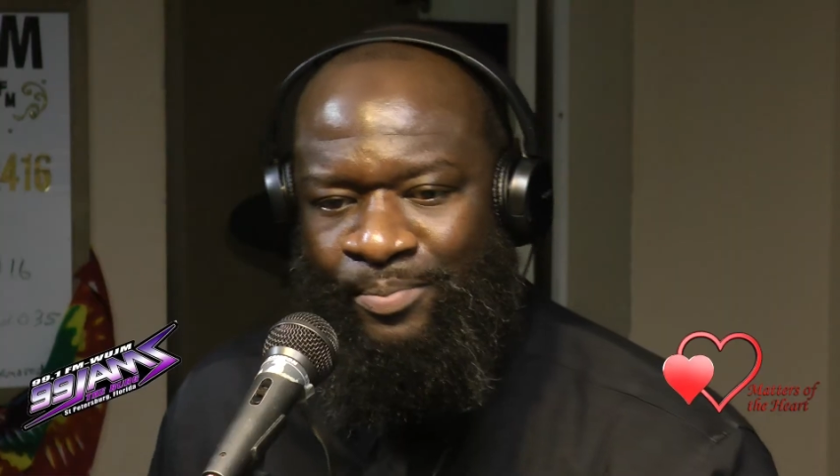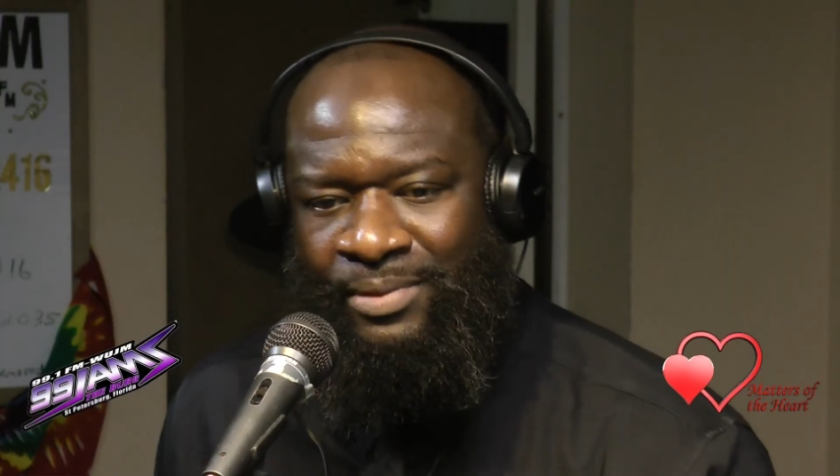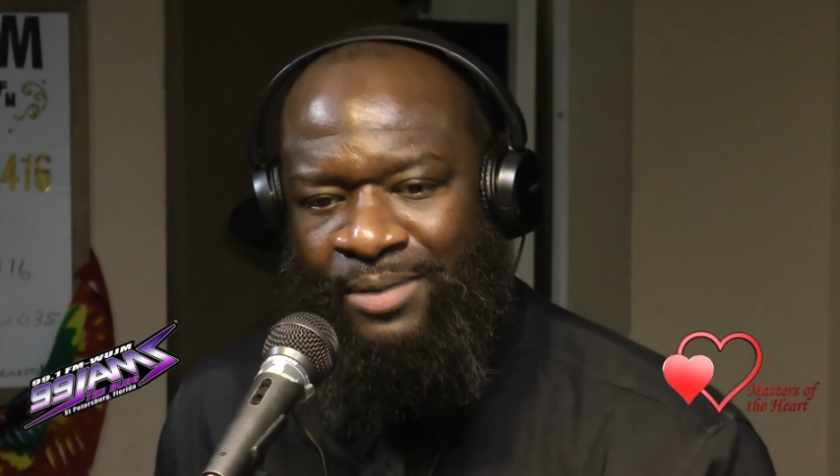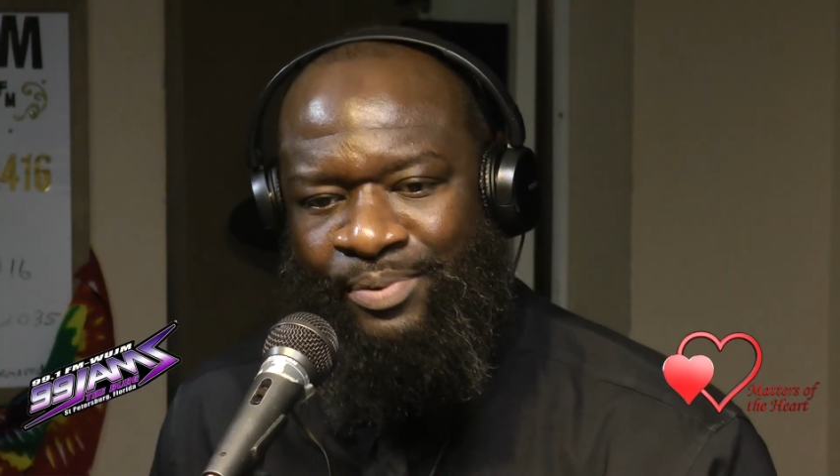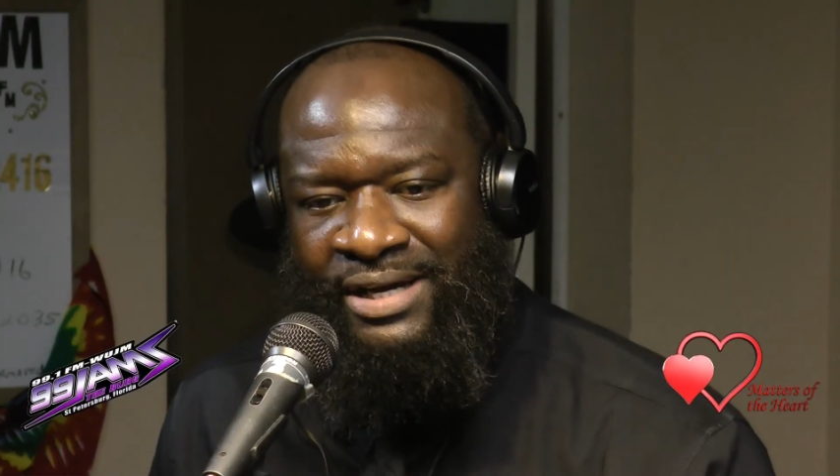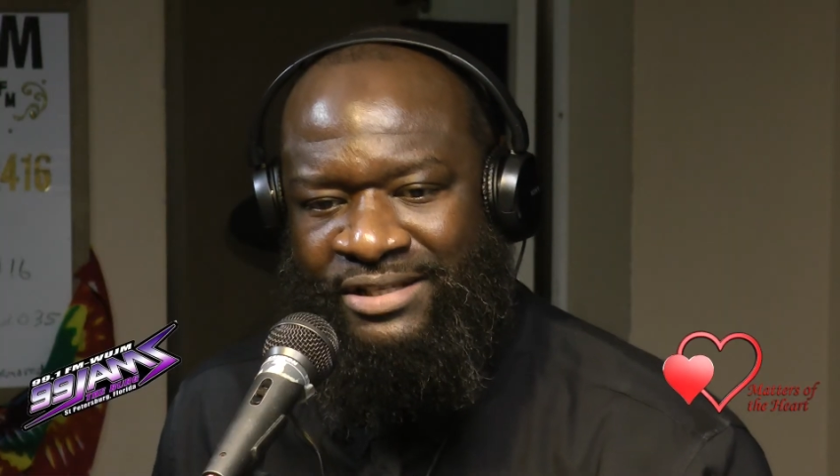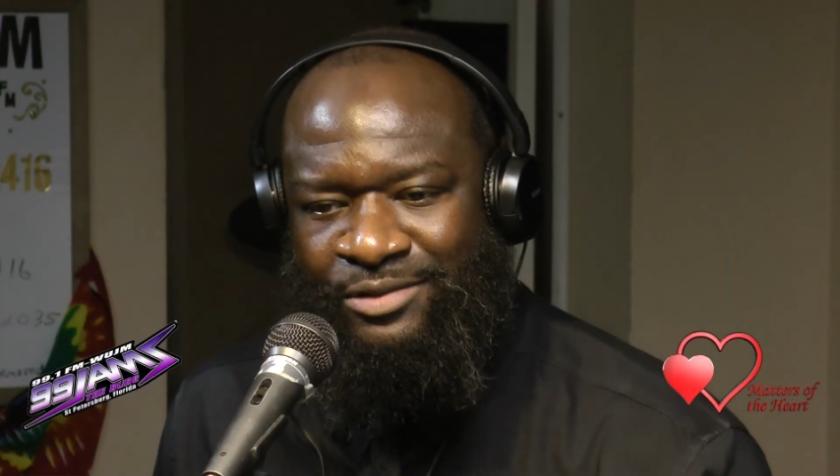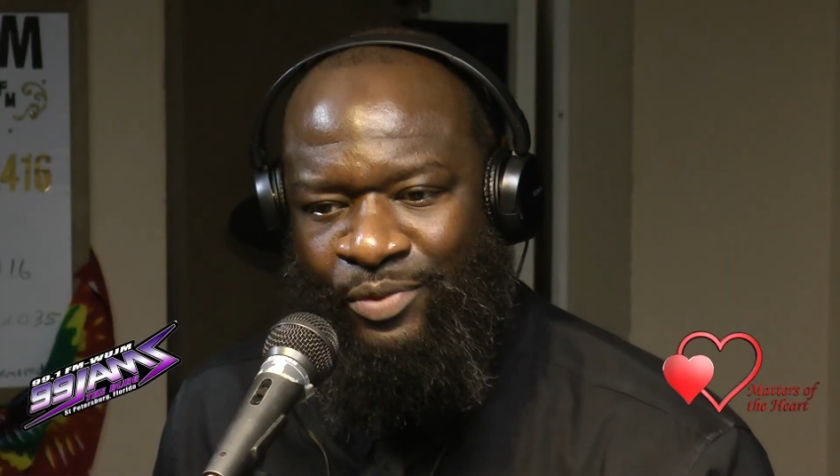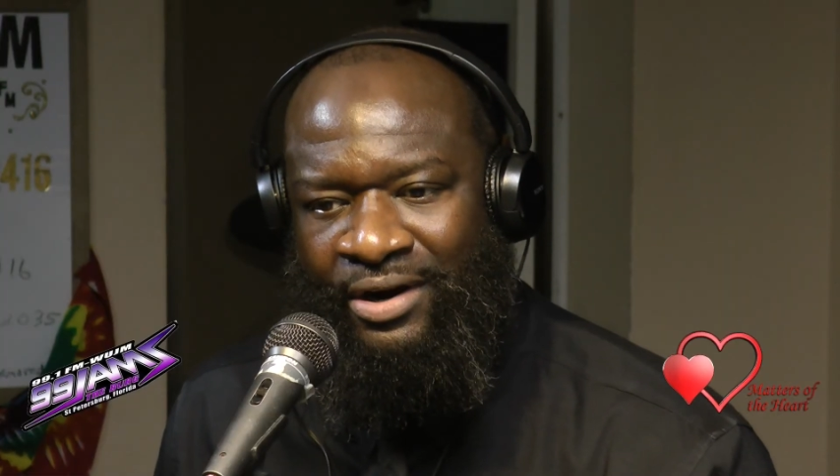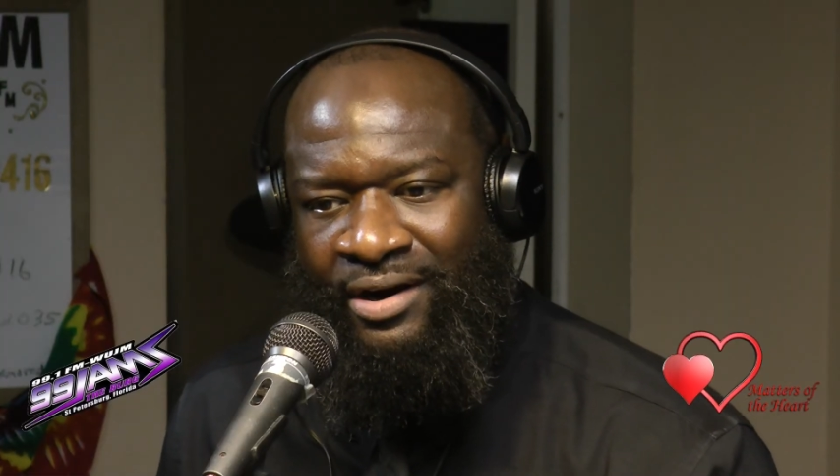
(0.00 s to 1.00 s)
many places
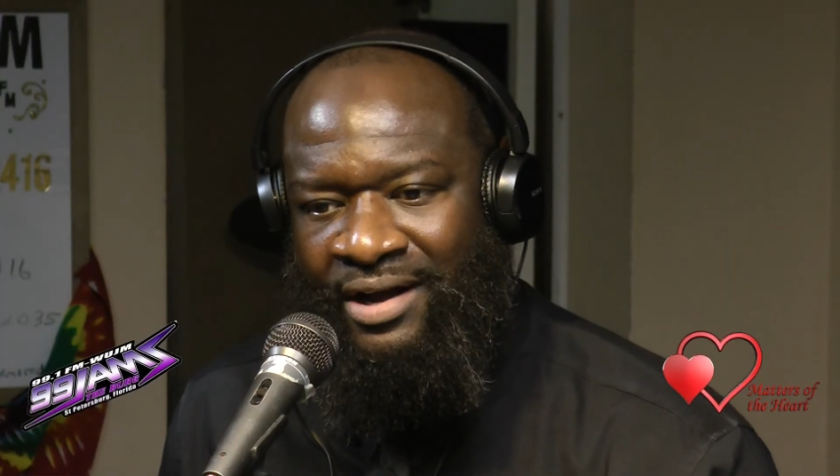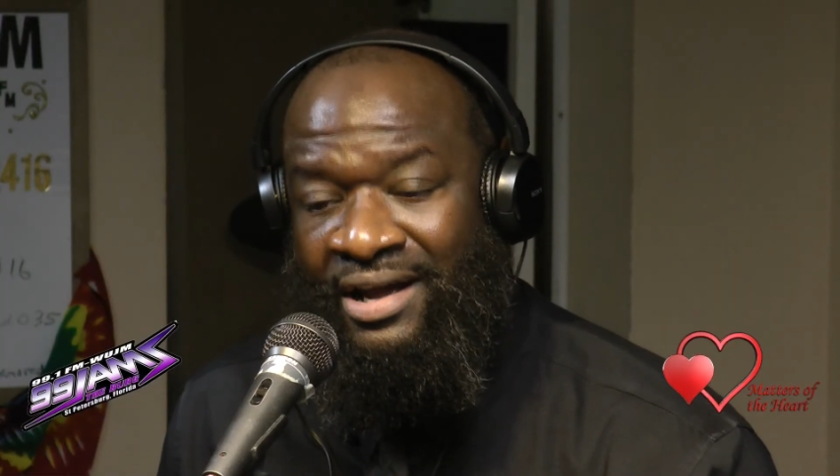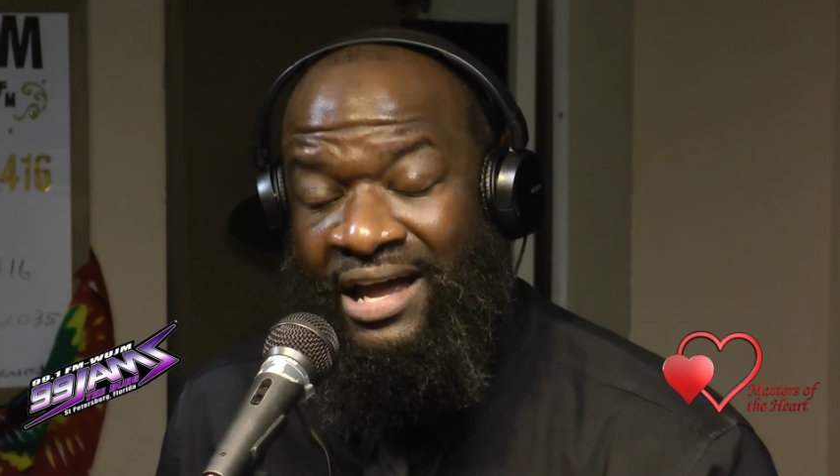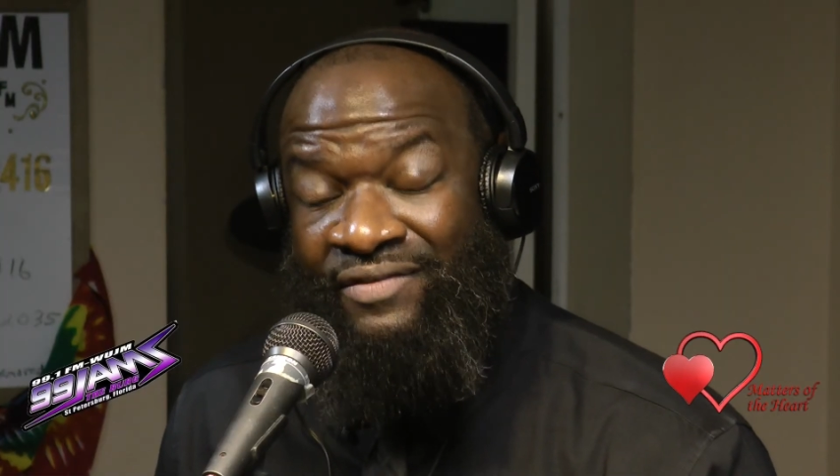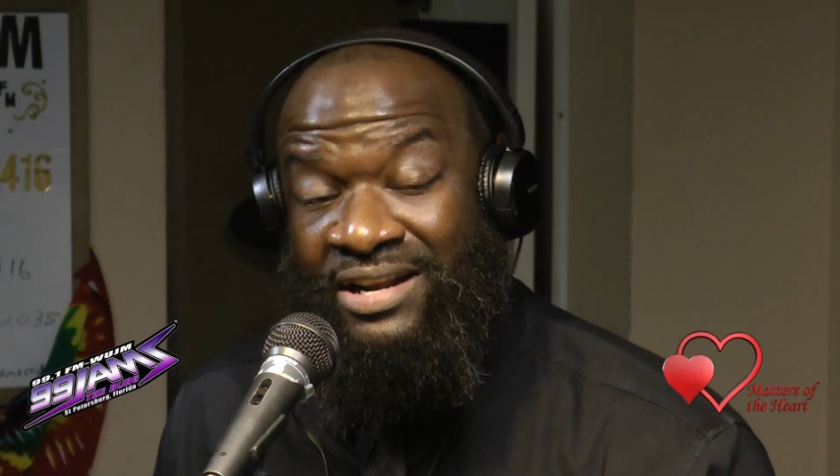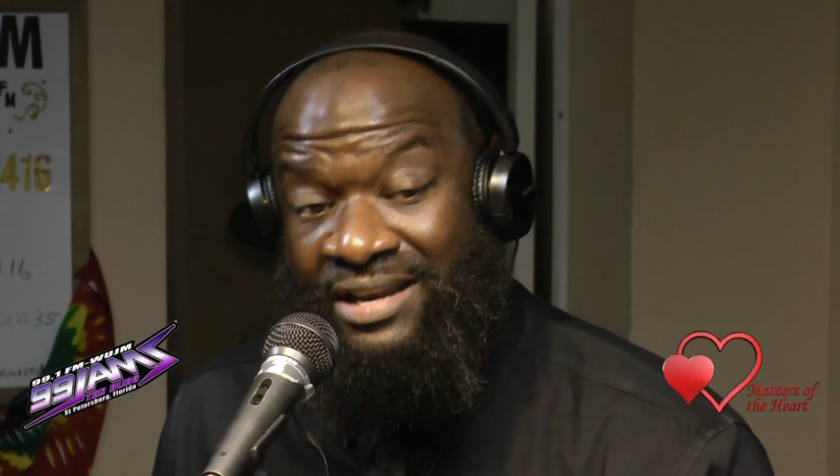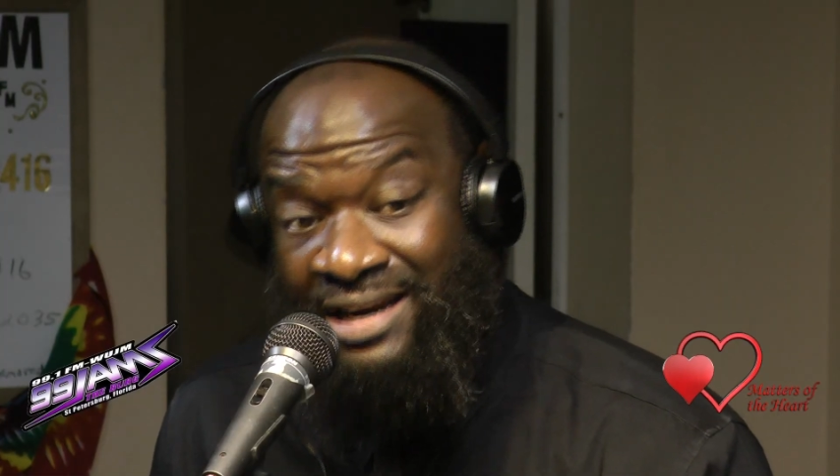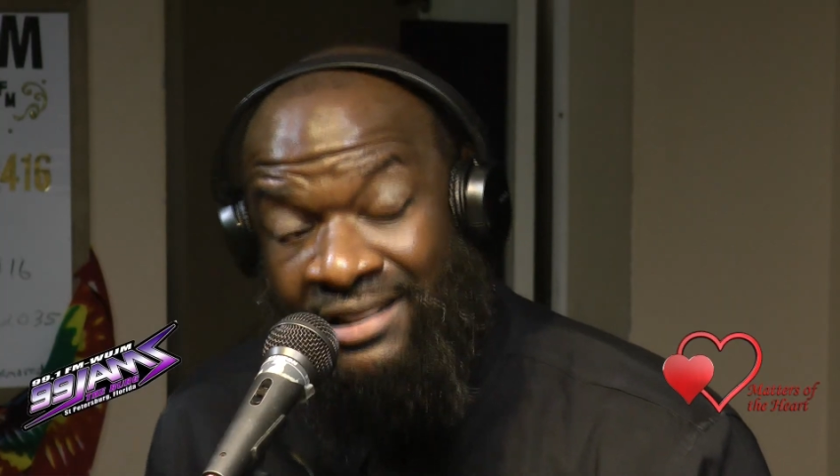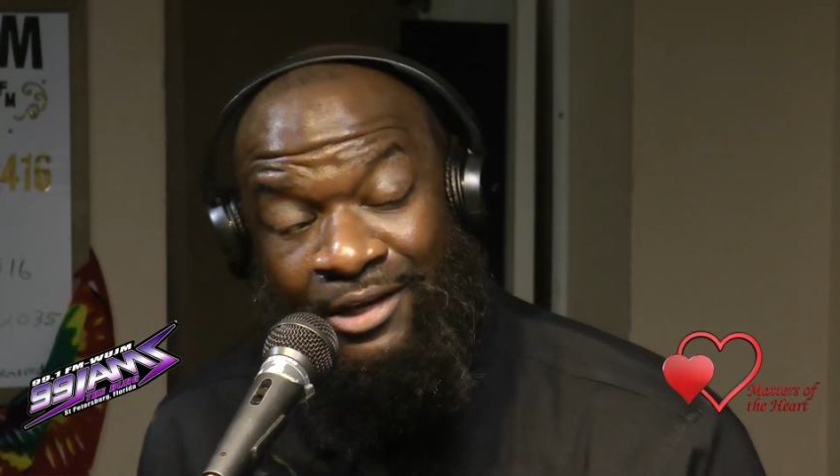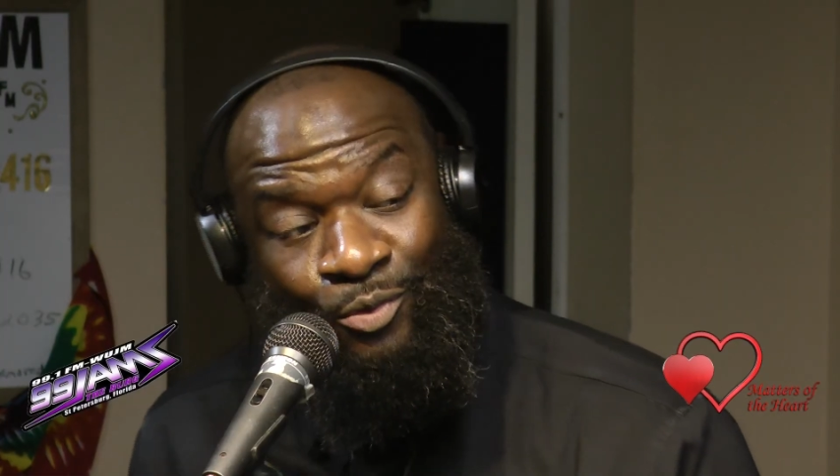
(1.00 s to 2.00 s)
where having
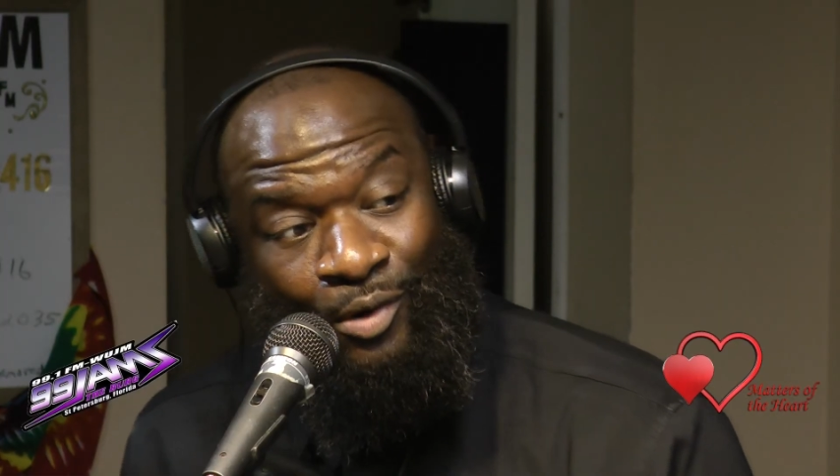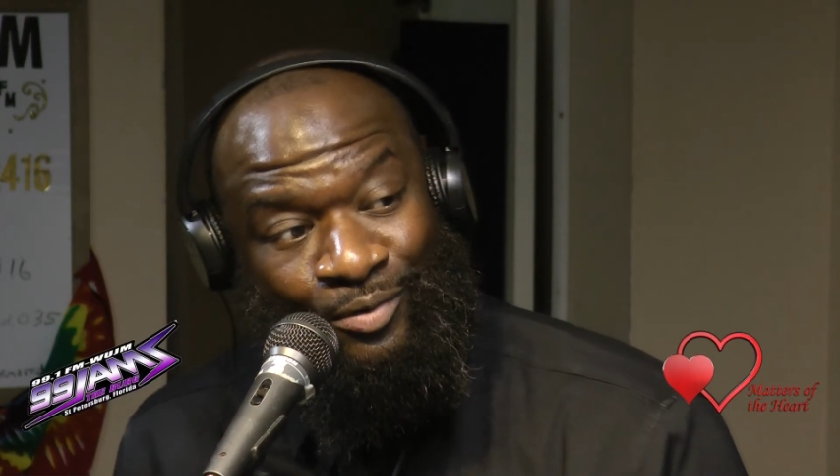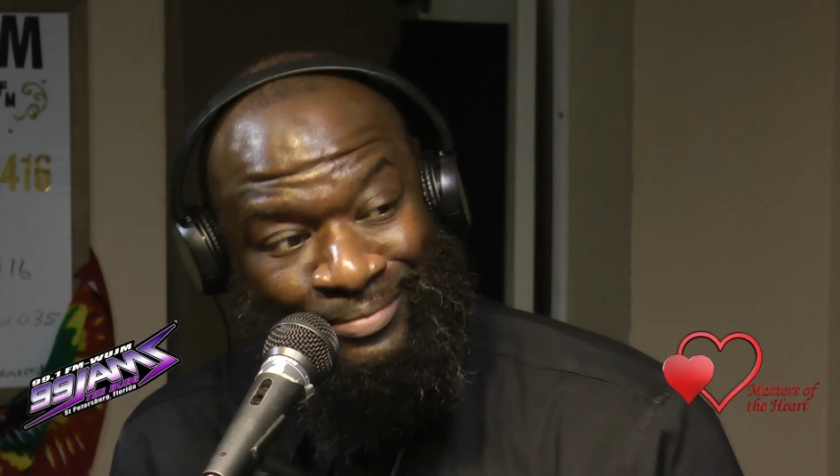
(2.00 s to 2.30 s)
nothing won't.